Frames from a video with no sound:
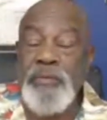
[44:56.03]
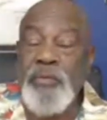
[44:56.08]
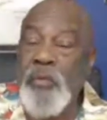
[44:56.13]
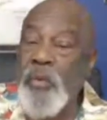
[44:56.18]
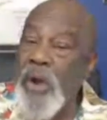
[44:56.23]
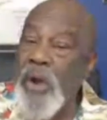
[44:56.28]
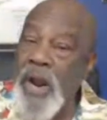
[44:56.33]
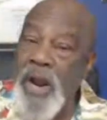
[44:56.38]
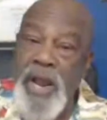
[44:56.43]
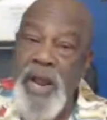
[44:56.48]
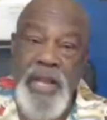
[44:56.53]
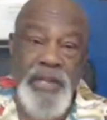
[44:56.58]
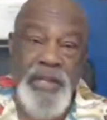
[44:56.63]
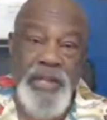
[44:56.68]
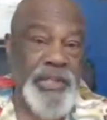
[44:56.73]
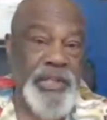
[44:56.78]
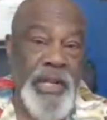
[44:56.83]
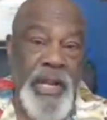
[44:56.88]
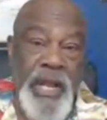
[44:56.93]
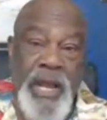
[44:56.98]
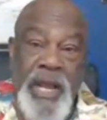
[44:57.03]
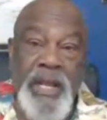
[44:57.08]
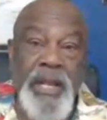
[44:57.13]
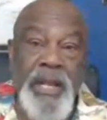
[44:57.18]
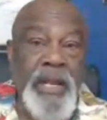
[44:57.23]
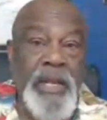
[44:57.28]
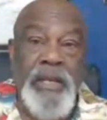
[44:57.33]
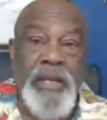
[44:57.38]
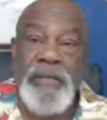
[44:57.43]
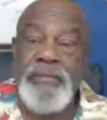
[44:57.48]
If
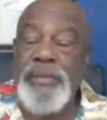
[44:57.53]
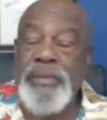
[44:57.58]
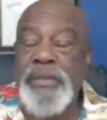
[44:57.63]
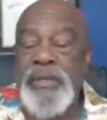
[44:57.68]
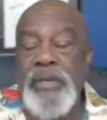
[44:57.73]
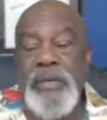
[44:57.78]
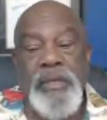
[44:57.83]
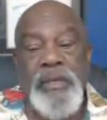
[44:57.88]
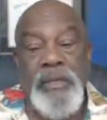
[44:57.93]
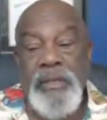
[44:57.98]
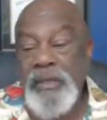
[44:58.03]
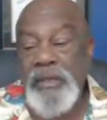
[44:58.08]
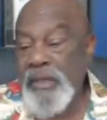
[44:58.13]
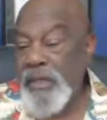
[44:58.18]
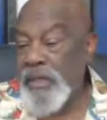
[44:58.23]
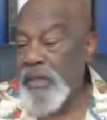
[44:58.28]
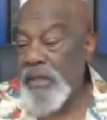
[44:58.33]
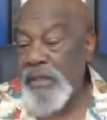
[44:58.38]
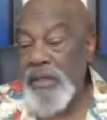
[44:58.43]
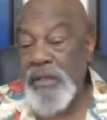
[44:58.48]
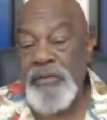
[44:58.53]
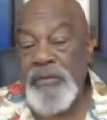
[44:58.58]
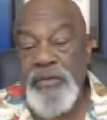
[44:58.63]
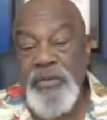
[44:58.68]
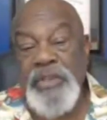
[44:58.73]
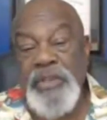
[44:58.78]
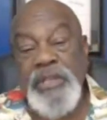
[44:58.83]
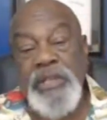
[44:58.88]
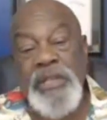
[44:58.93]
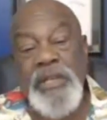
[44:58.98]
you seen the shit I got,
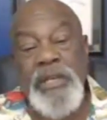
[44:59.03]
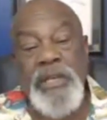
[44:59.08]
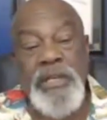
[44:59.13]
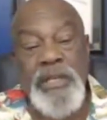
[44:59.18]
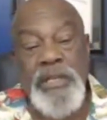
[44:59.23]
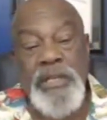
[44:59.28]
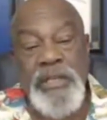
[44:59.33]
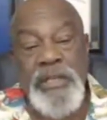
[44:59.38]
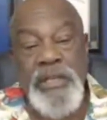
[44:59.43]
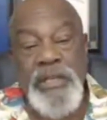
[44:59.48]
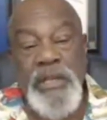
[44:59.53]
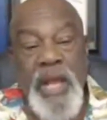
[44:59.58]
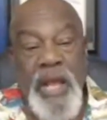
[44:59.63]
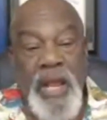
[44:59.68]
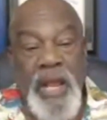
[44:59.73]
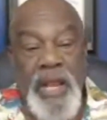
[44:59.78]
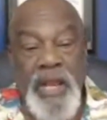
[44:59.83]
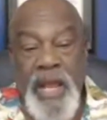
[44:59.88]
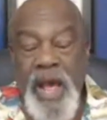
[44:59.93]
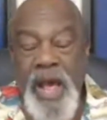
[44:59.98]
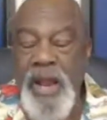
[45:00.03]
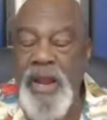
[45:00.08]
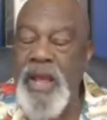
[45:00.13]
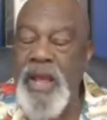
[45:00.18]
I don't wear that